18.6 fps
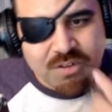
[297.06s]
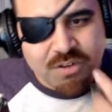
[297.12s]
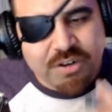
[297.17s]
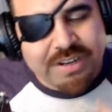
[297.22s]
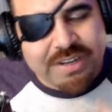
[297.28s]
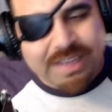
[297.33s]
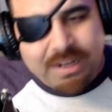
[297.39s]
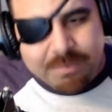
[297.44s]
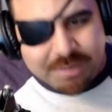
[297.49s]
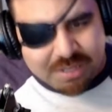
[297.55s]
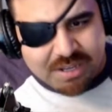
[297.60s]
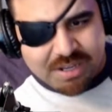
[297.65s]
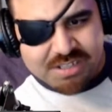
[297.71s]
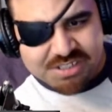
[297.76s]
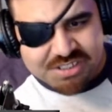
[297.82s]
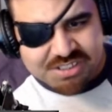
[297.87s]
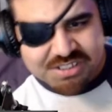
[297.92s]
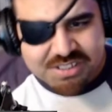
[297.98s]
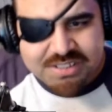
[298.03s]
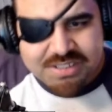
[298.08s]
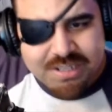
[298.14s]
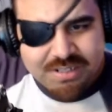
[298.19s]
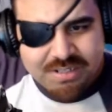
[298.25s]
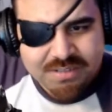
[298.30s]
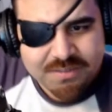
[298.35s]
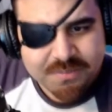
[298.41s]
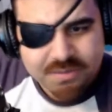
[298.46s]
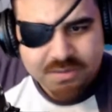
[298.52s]
You're kidding me. He actually said
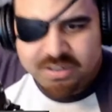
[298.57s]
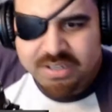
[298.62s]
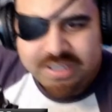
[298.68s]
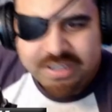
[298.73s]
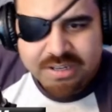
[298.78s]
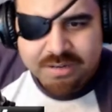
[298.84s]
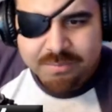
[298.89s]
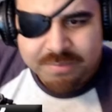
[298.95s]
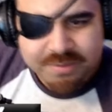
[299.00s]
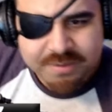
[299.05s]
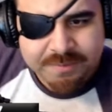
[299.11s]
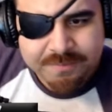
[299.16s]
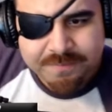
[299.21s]
that? You're kidding me.